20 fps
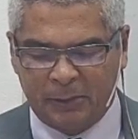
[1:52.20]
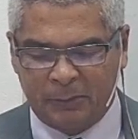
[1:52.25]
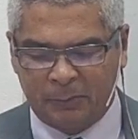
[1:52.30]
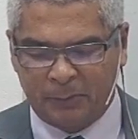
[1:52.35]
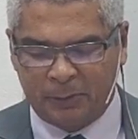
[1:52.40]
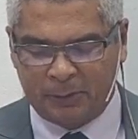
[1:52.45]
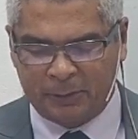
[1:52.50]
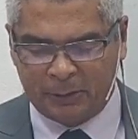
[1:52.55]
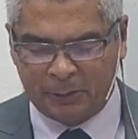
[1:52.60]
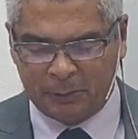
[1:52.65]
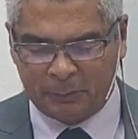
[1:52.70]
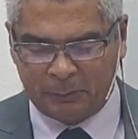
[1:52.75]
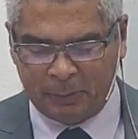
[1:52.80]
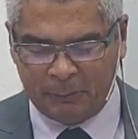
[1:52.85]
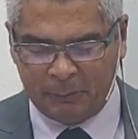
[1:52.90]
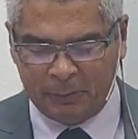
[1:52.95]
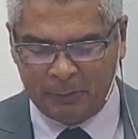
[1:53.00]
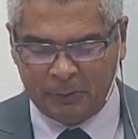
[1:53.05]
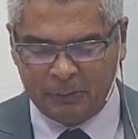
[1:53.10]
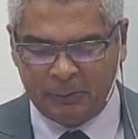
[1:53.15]
for the blood of
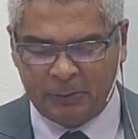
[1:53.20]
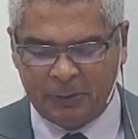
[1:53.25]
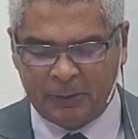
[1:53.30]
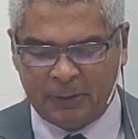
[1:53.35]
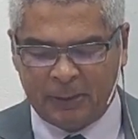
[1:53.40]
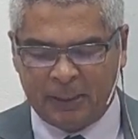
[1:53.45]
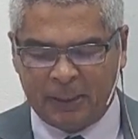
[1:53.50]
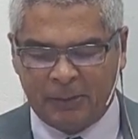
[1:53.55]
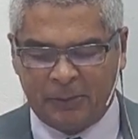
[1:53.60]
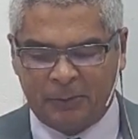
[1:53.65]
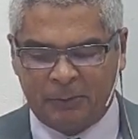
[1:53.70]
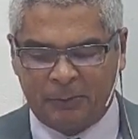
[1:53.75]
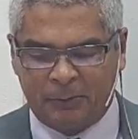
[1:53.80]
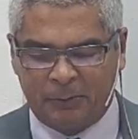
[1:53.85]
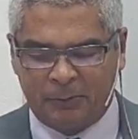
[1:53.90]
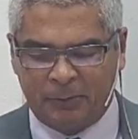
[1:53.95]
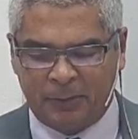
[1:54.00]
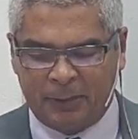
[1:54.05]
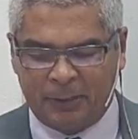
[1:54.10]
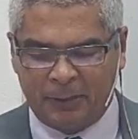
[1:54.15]
Jesus that has
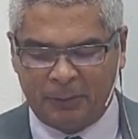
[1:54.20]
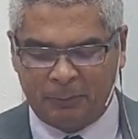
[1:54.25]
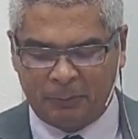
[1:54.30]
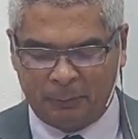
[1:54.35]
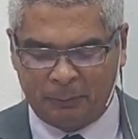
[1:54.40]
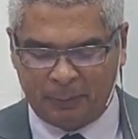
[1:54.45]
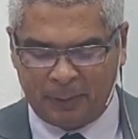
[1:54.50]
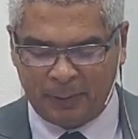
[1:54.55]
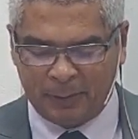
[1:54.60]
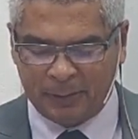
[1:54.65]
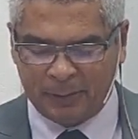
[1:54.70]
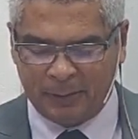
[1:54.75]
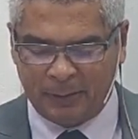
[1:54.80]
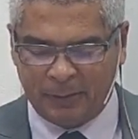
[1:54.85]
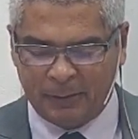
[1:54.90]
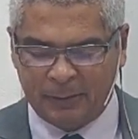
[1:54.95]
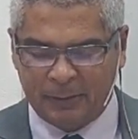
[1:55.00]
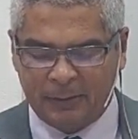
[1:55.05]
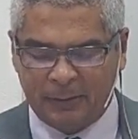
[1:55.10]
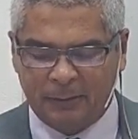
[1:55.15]
allowed us to be in
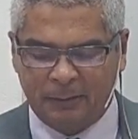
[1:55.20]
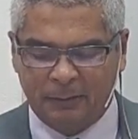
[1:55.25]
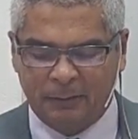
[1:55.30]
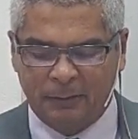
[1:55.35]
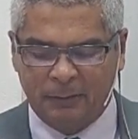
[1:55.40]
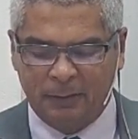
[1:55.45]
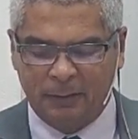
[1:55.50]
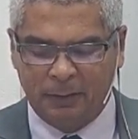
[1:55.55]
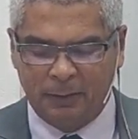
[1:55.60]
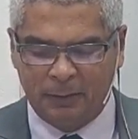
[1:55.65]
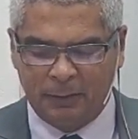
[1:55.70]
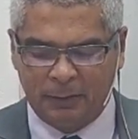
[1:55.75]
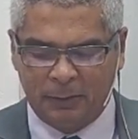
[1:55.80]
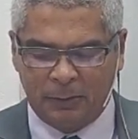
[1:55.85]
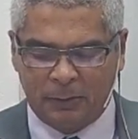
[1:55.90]
your presence.